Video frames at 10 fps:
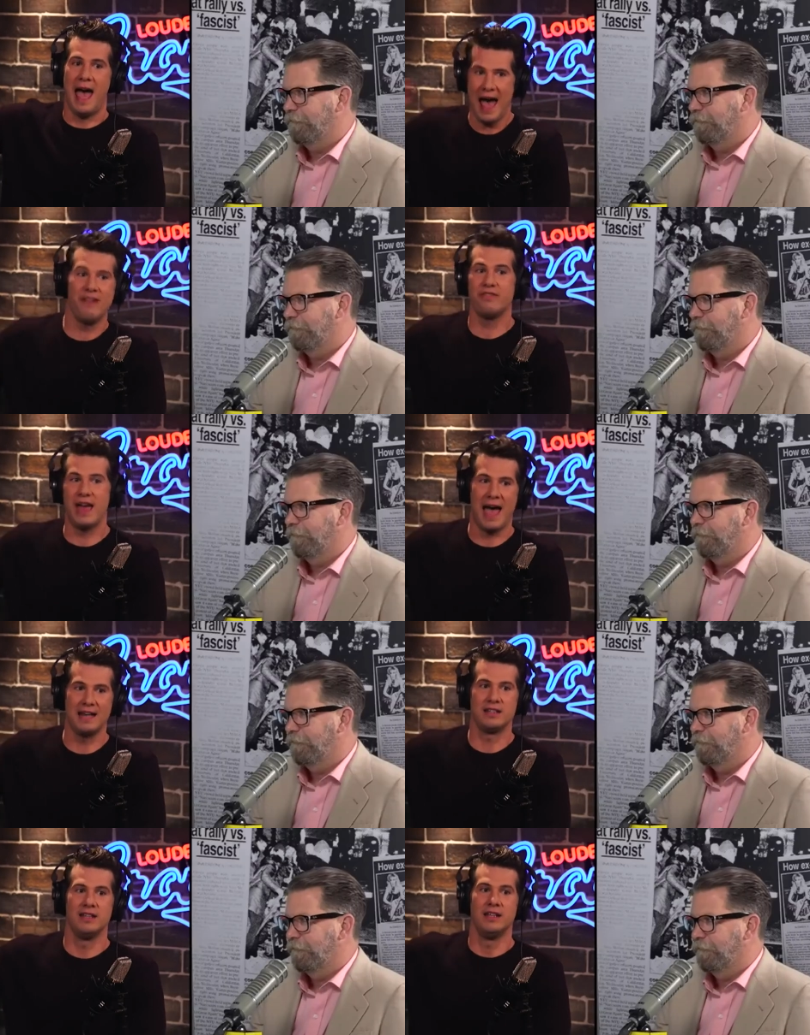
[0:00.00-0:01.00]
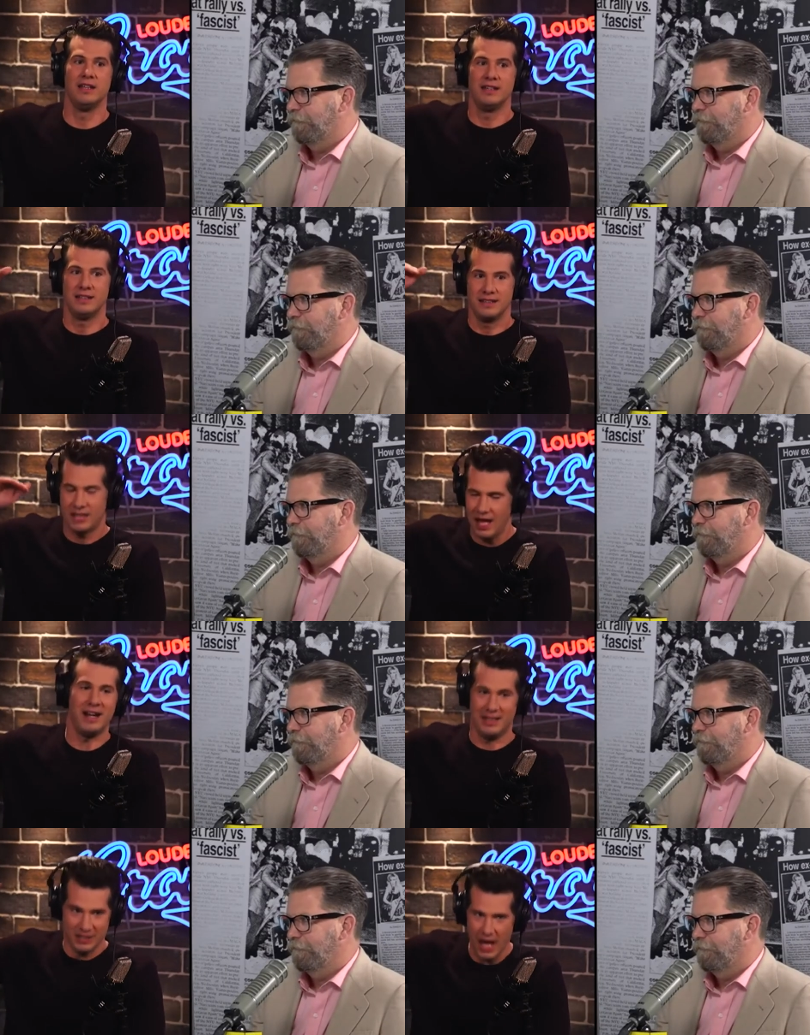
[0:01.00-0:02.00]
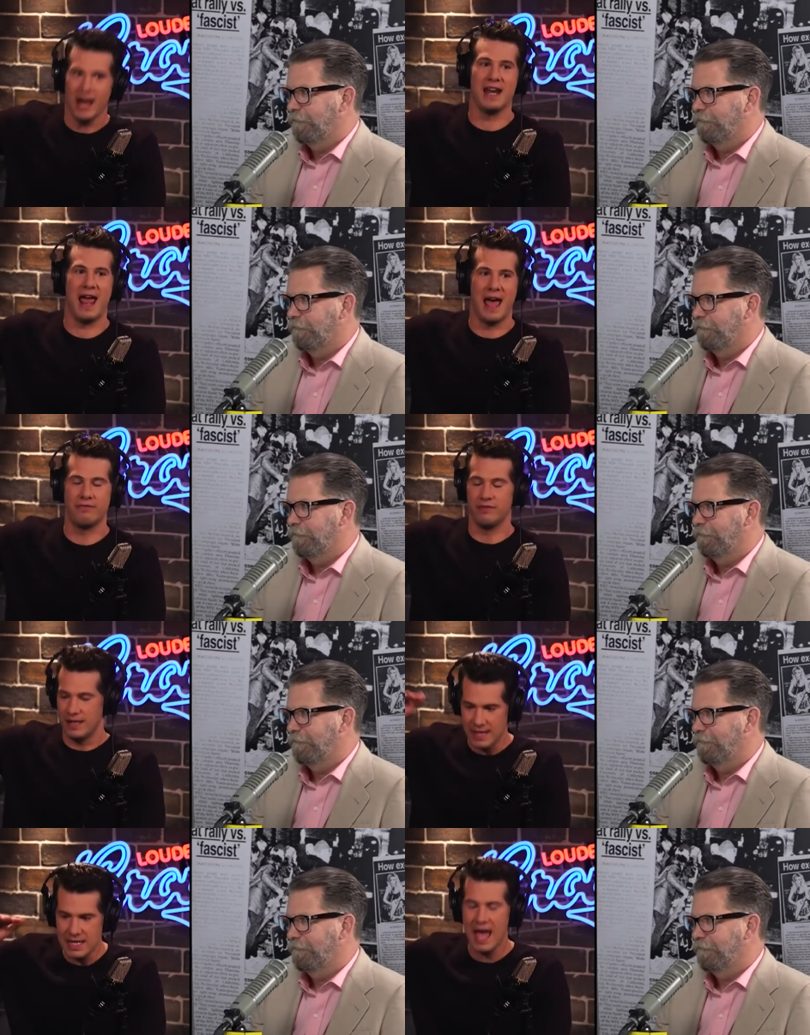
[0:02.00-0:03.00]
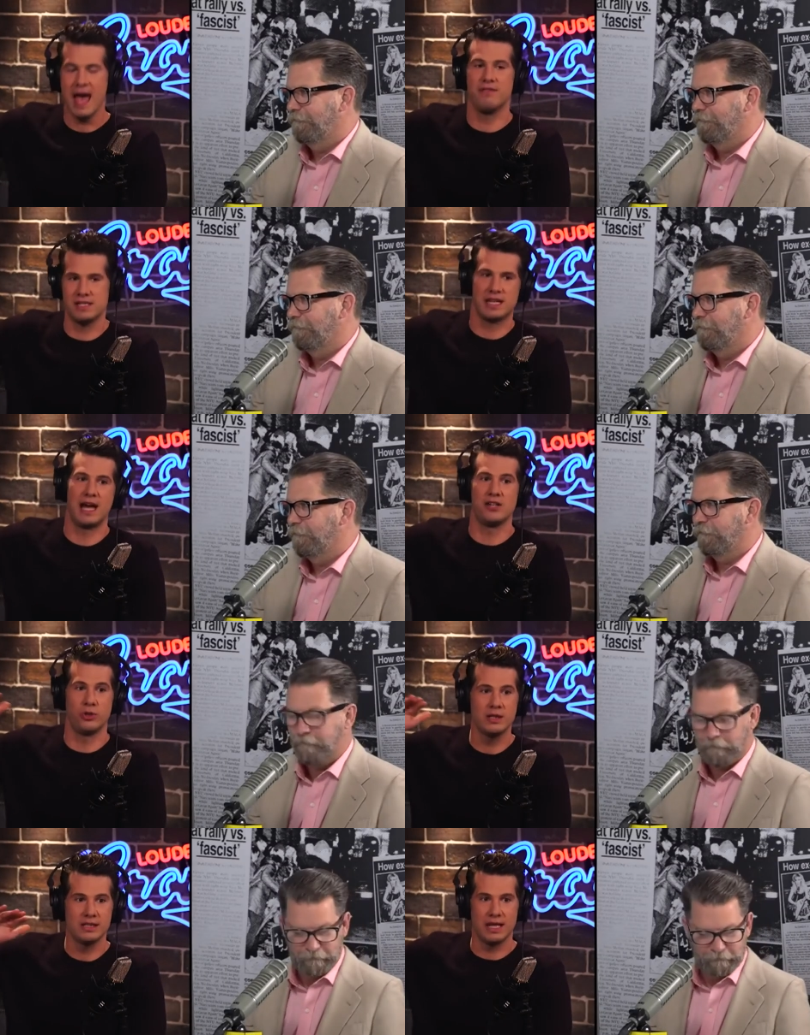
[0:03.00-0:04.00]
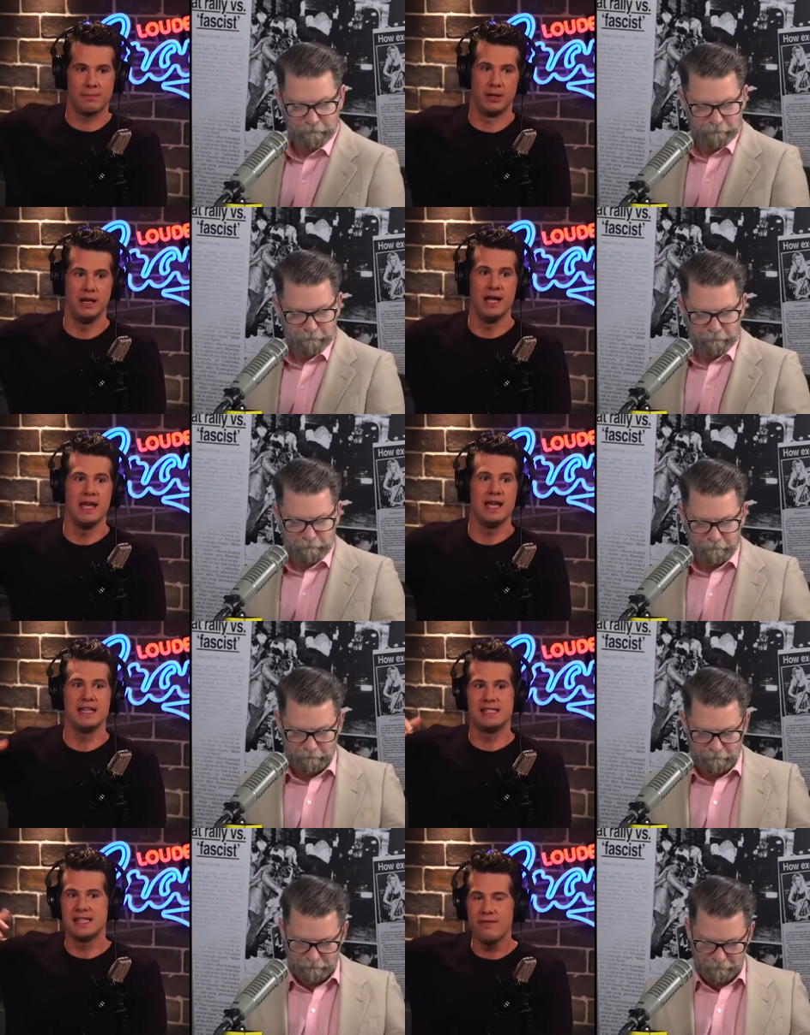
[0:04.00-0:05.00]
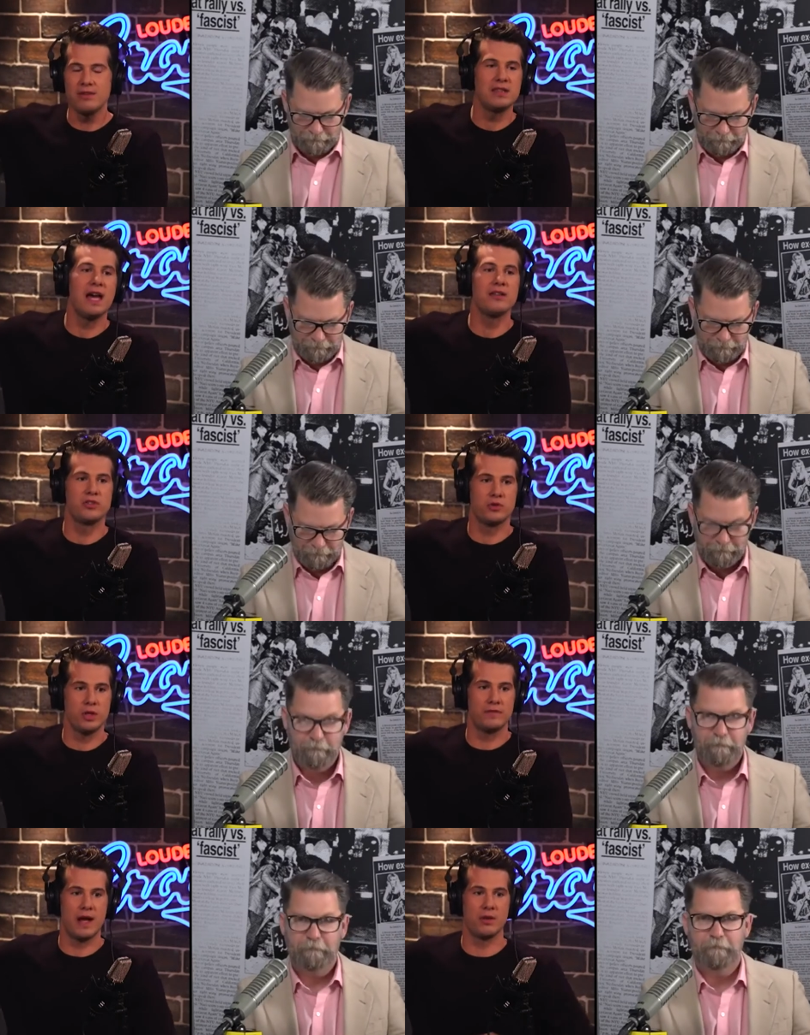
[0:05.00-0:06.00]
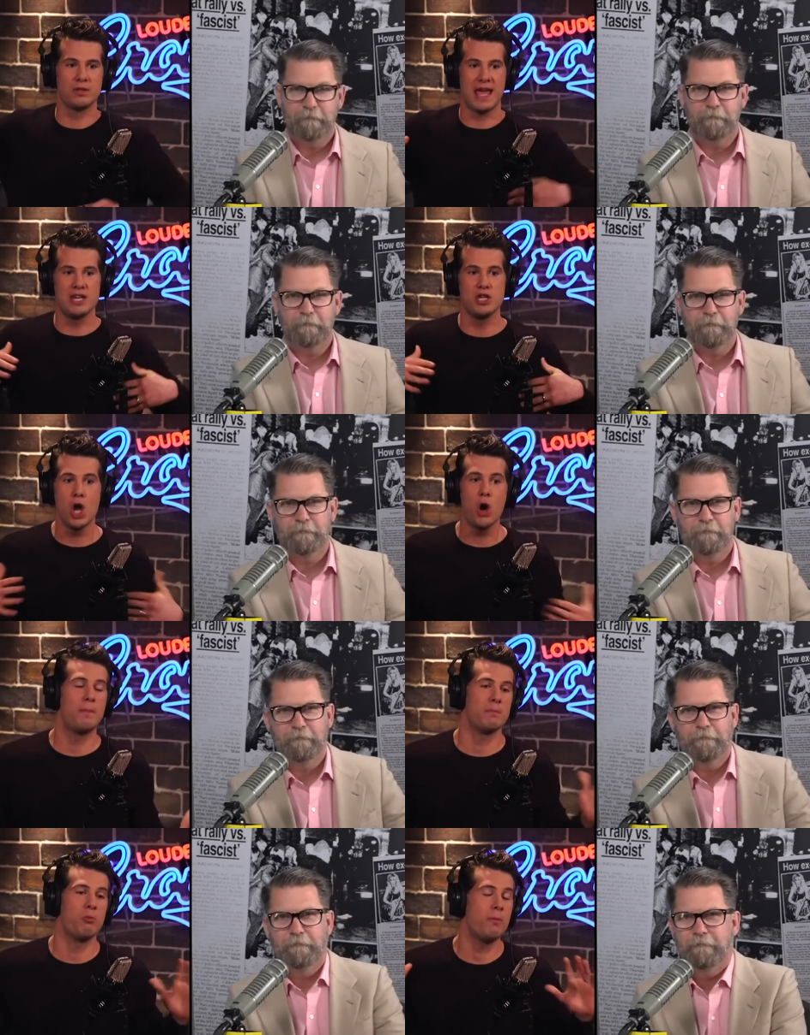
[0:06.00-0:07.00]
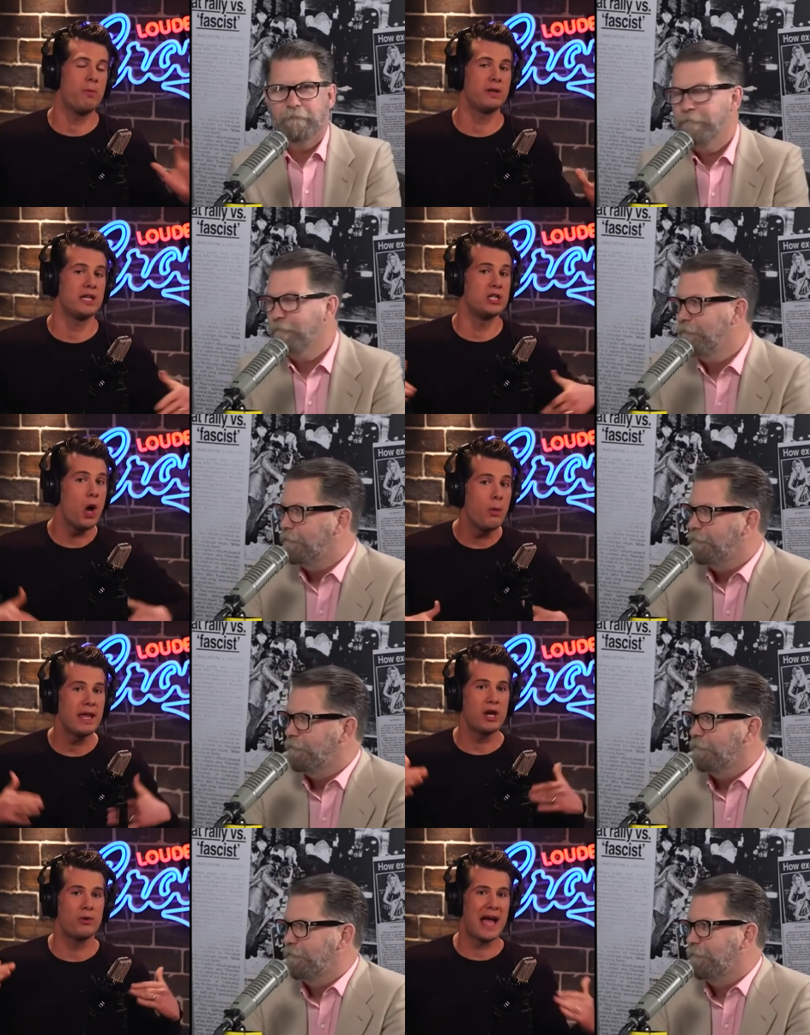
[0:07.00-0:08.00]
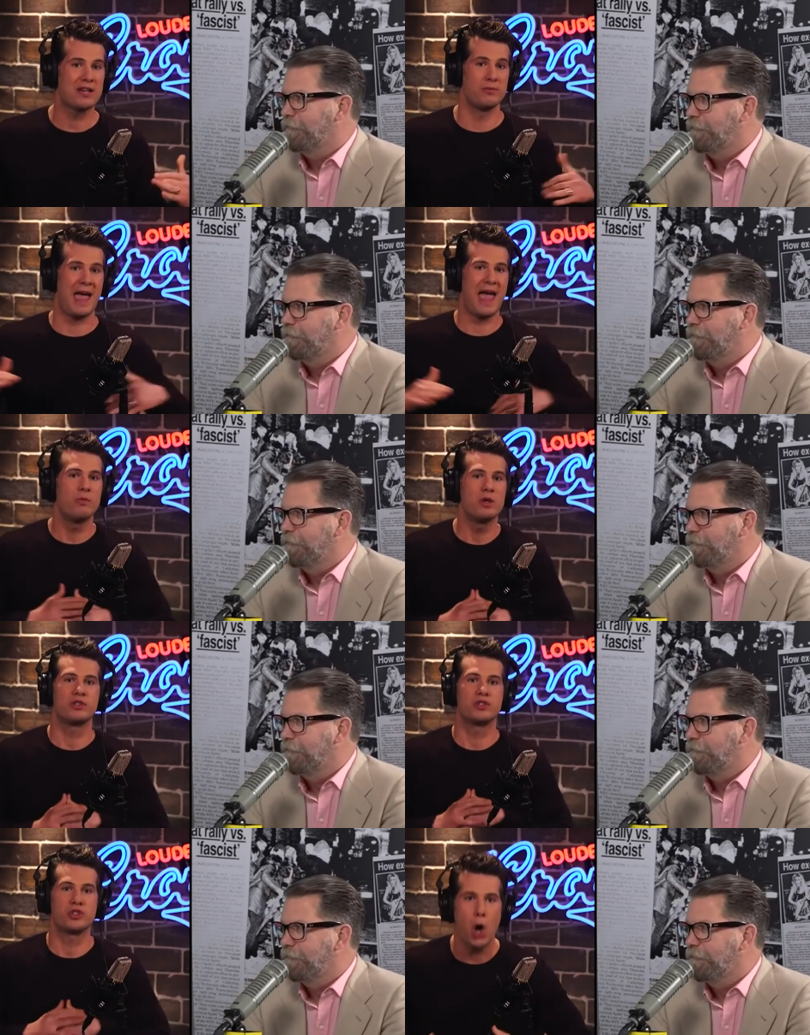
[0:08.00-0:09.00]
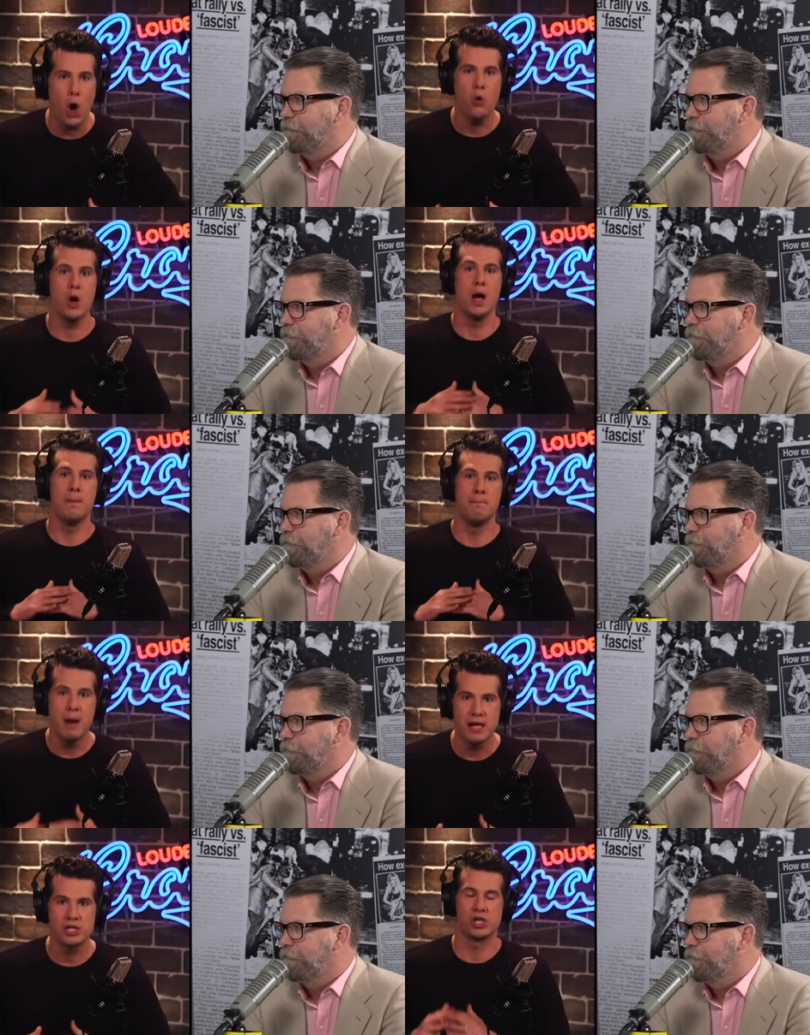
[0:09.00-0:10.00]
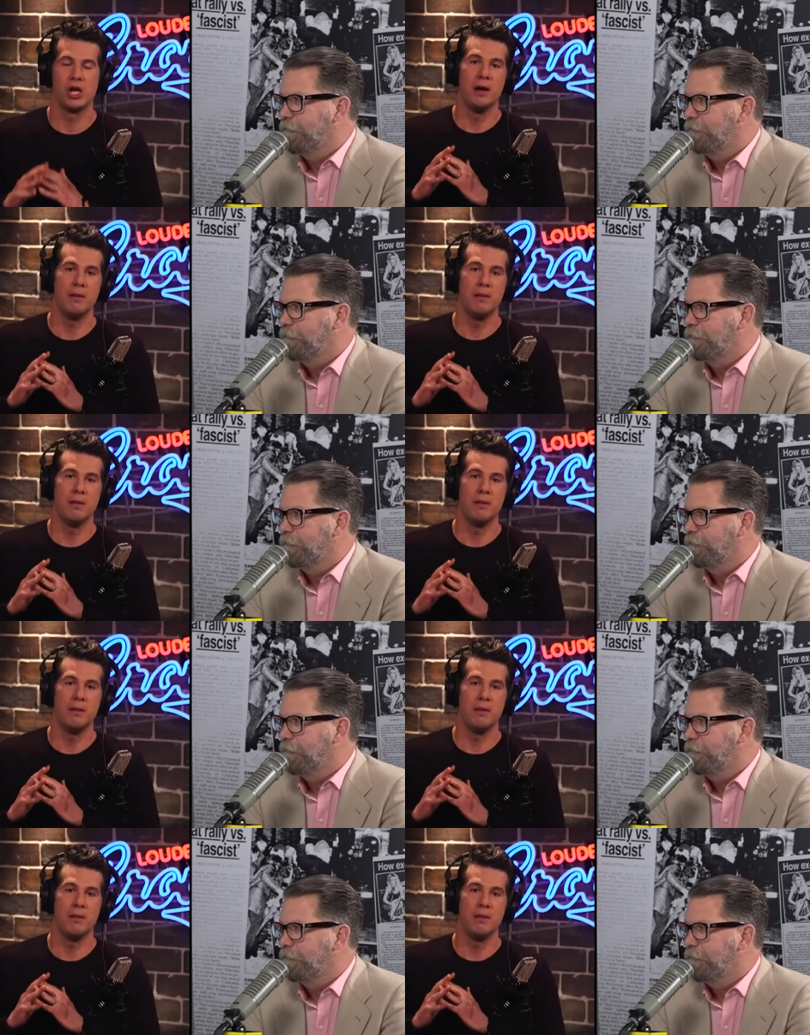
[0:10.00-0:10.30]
Speaker 1: have that, cut it, cut it in half, and then you have this guy, Jordan Klepper. He has seventy thousand Twitter followers, and no, but more importantly, no one interacts with him, and with so much